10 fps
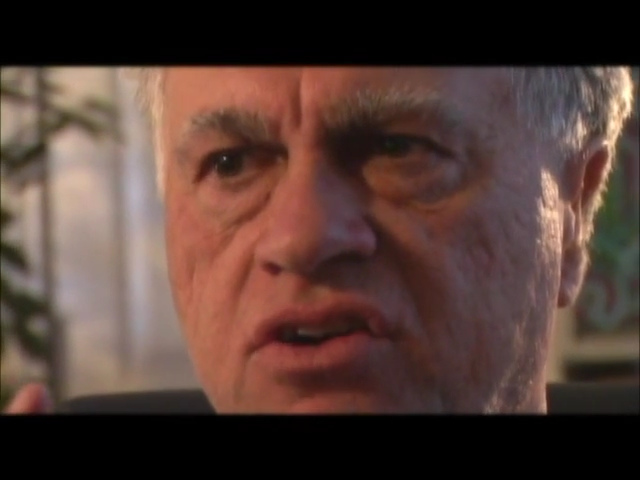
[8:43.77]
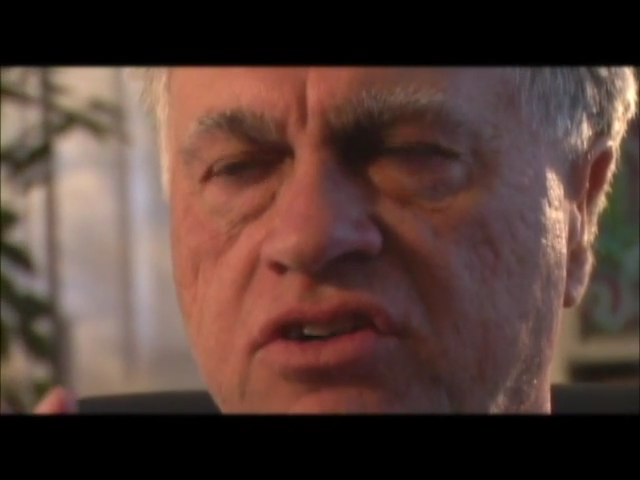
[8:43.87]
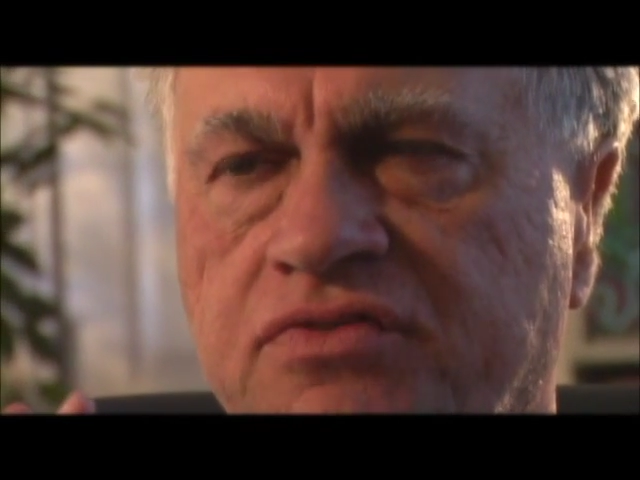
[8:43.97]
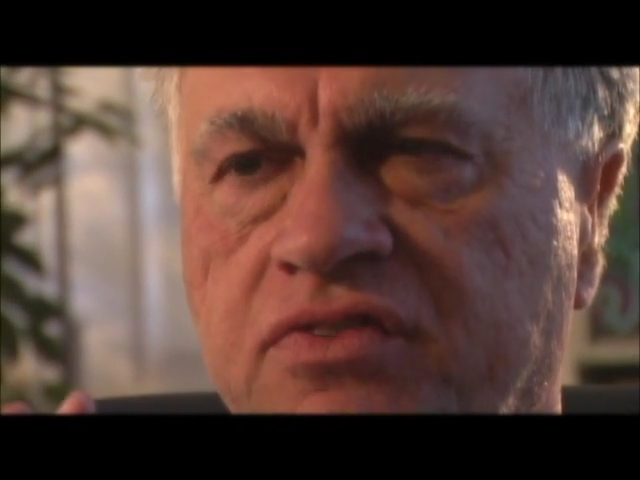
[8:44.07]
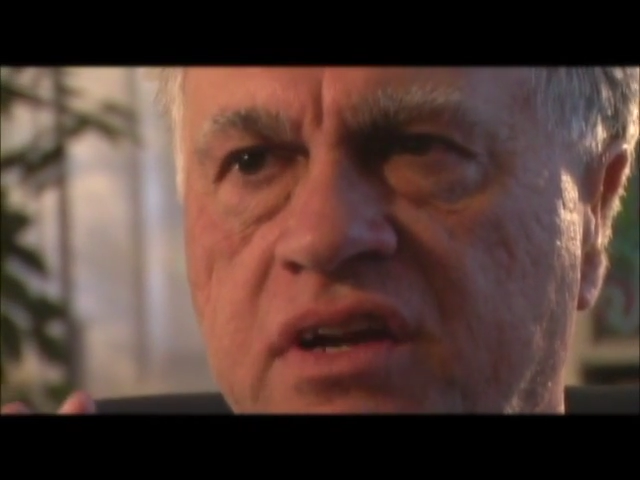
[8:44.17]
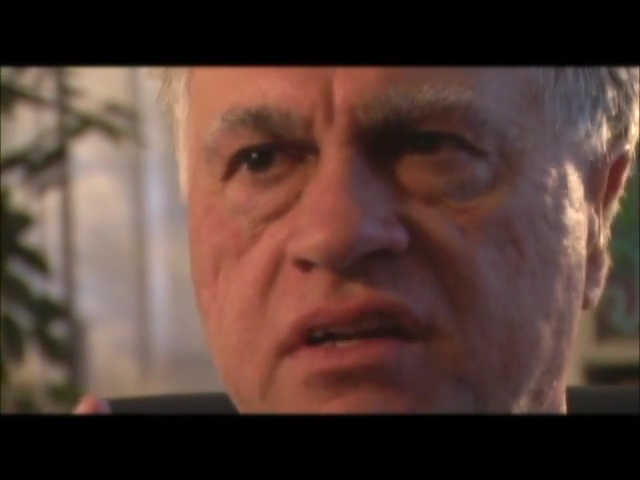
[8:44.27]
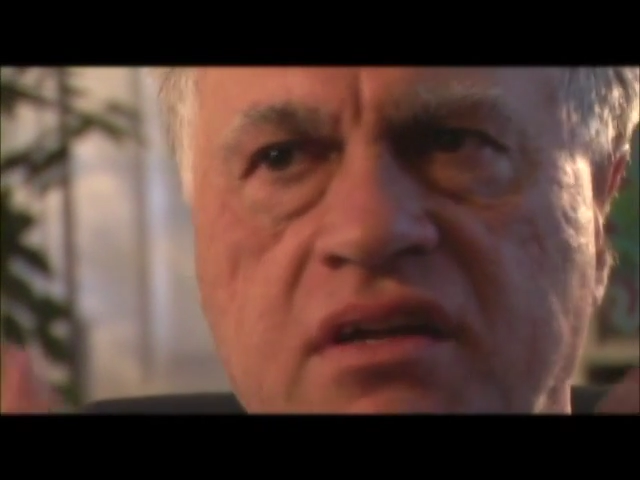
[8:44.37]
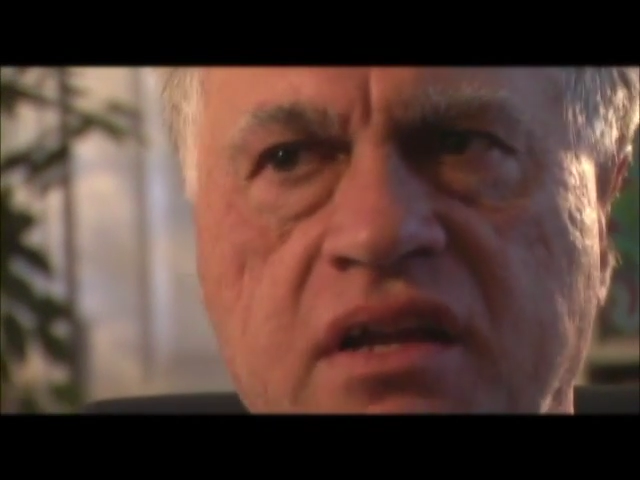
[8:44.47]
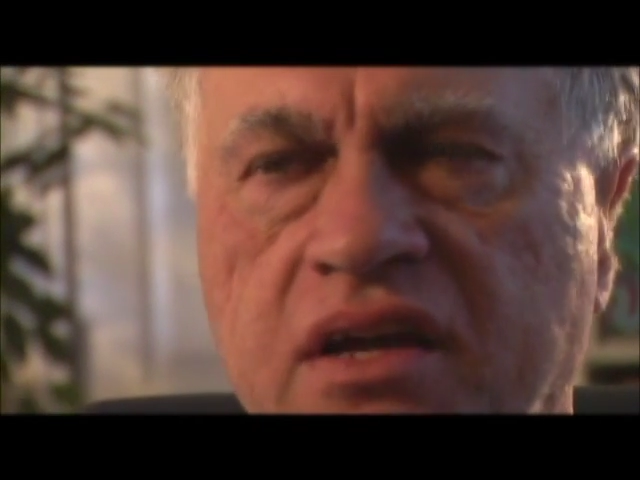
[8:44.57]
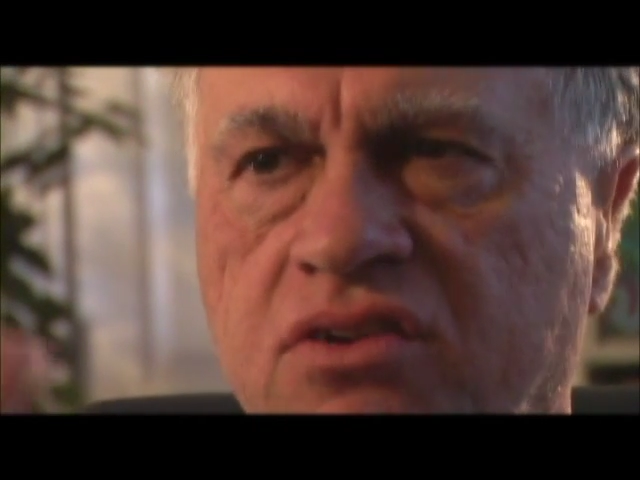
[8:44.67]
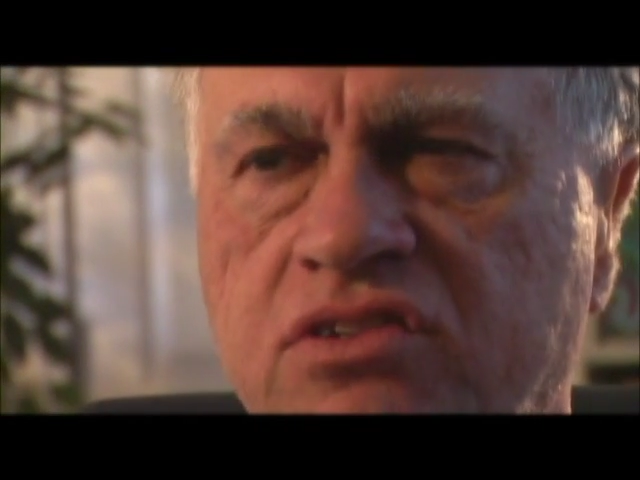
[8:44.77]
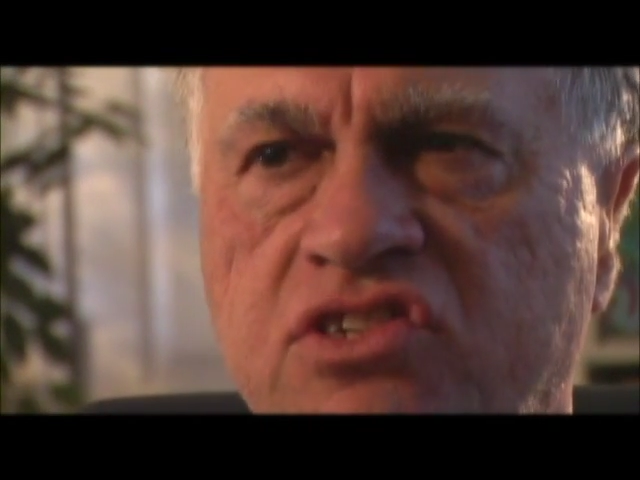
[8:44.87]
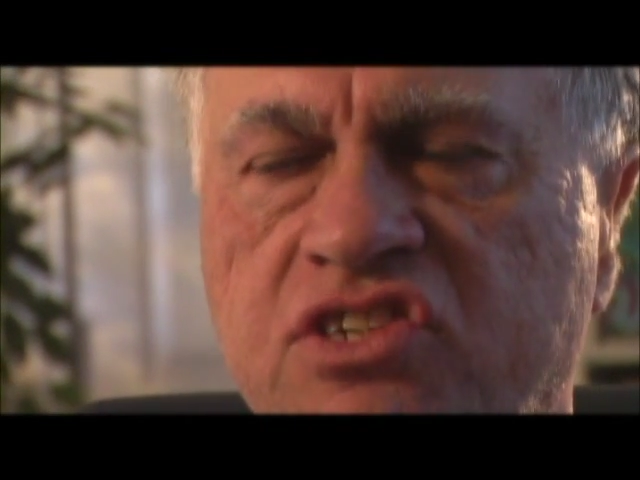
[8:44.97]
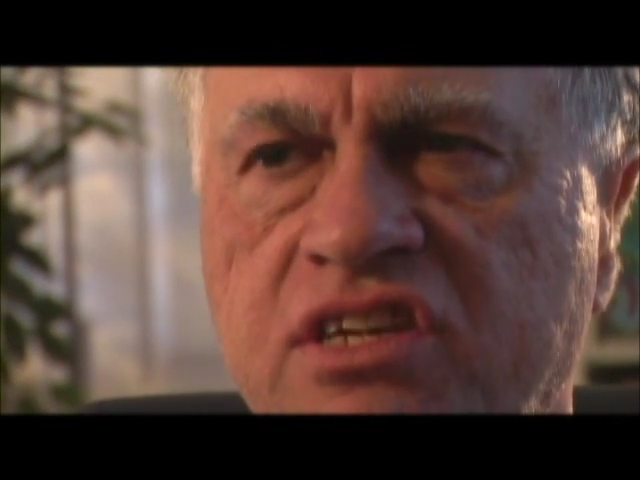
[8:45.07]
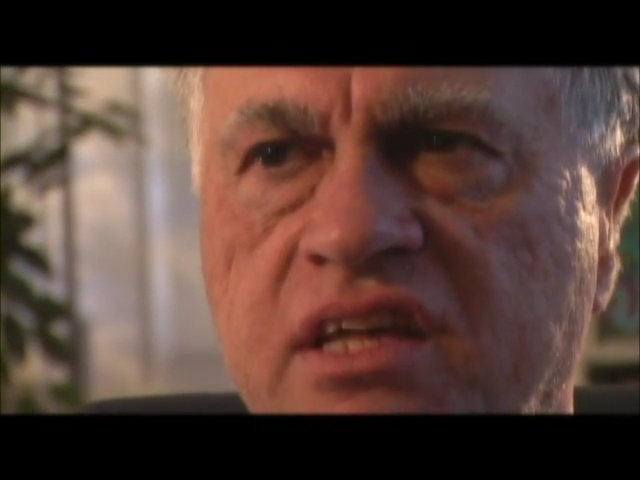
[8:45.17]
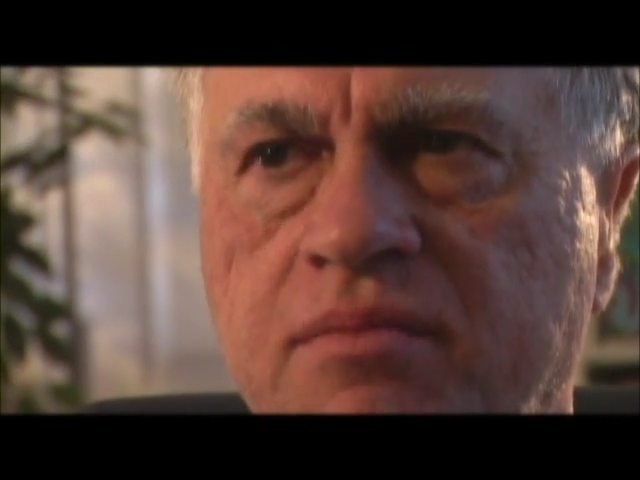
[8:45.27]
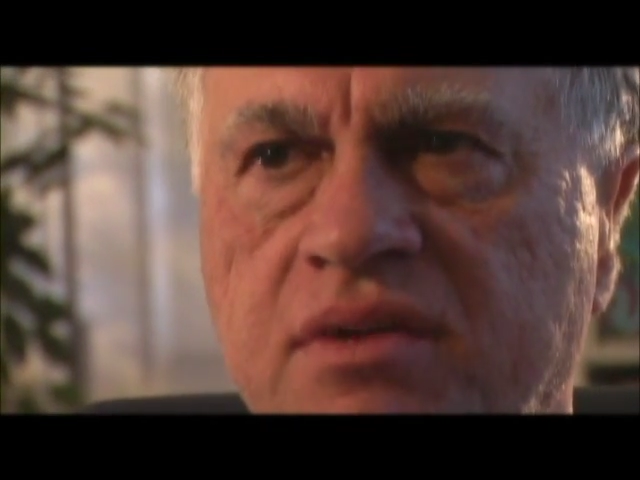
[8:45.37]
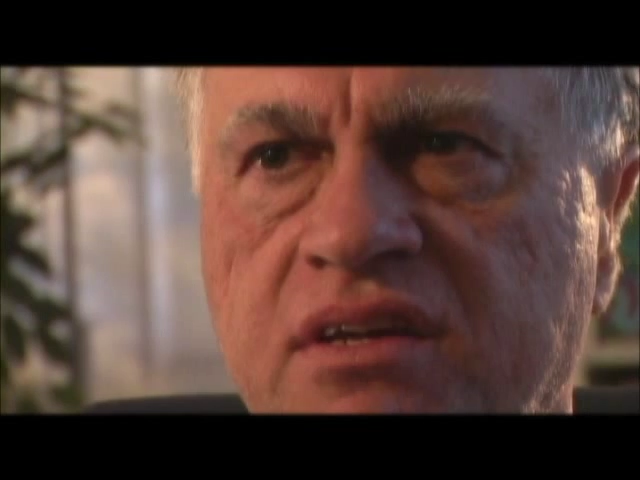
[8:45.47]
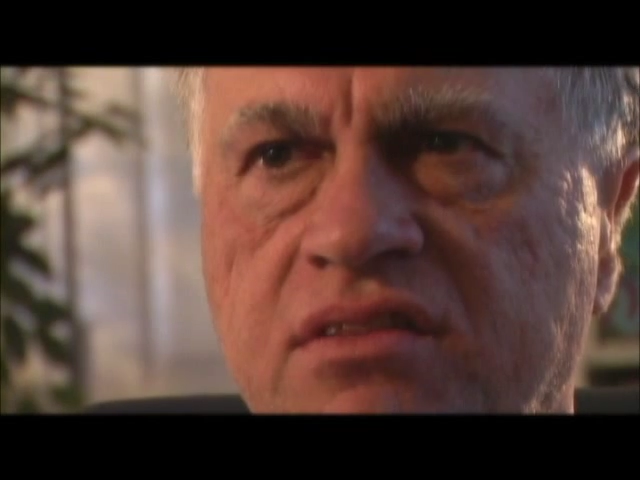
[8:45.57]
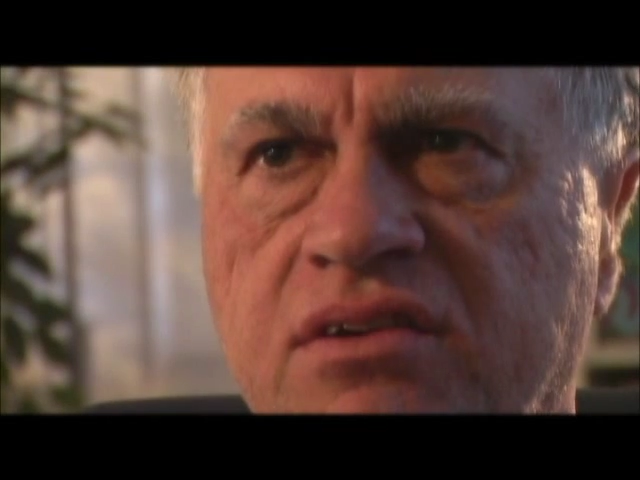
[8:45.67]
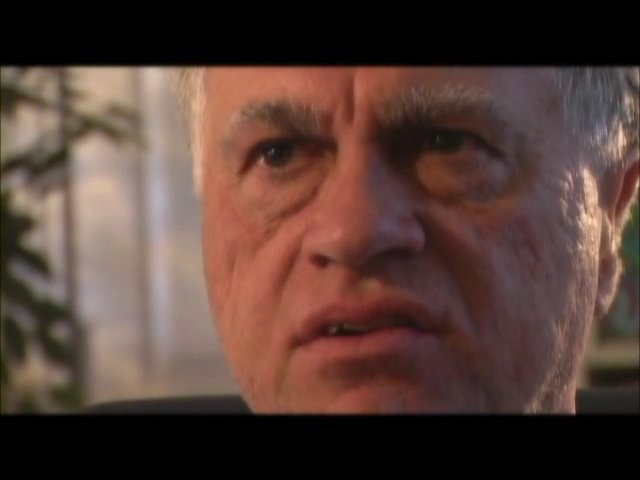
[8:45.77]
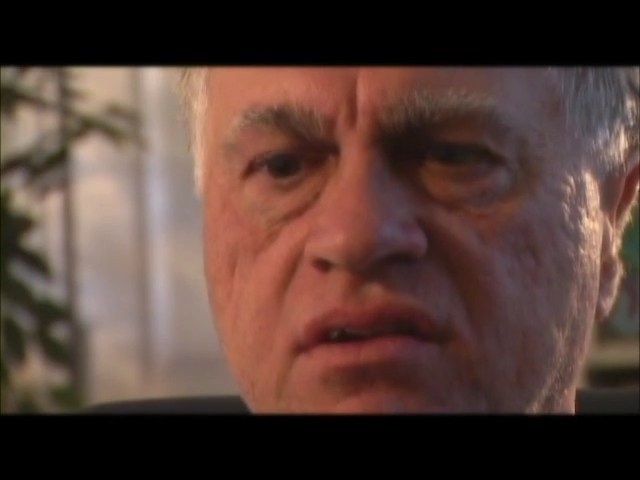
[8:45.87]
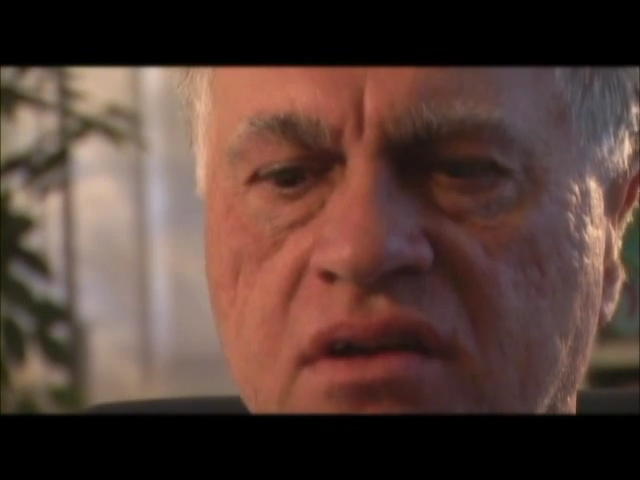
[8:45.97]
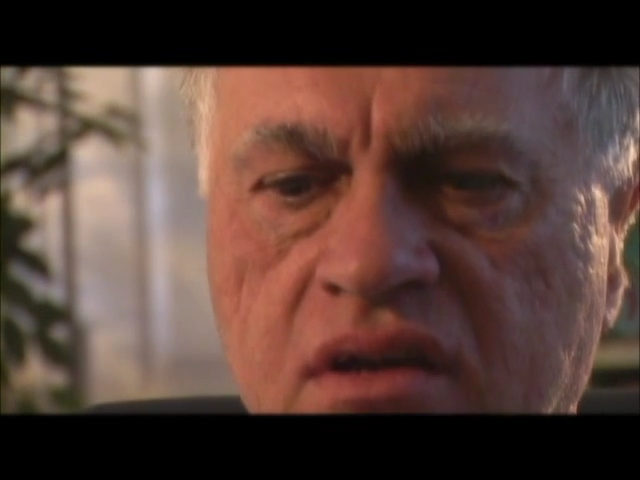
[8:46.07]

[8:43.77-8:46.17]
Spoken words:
girlfriend and I couldn't see them either.